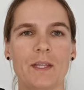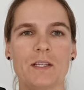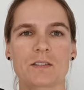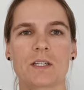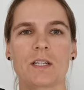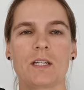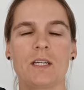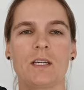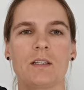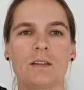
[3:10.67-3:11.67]
is
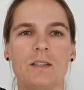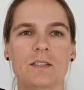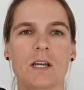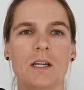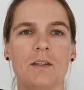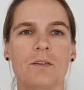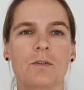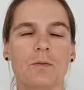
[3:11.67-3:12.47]
really designed